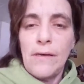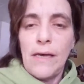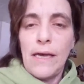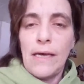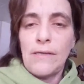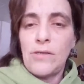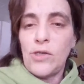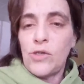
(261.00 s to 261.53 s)

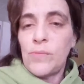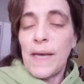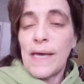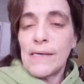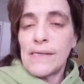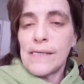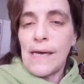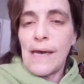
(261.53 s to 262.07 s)
and just
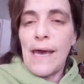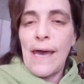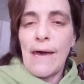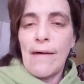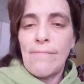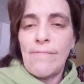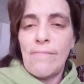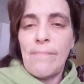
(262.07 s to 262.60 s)
because I
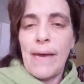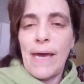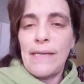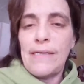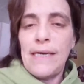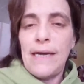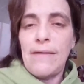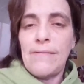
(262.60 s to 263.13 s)
have
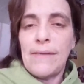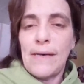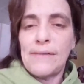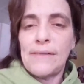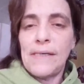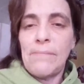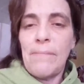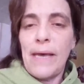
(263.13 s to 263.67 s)
bad teeth
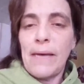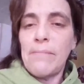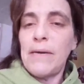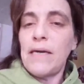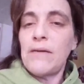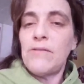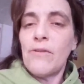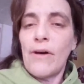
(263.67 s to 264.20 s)
doesn't make
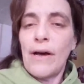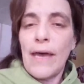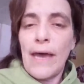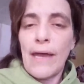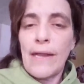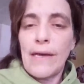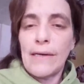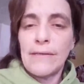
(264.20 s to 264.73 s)
me a drug
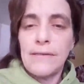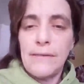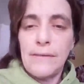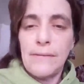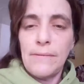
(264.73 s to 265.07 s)
addict.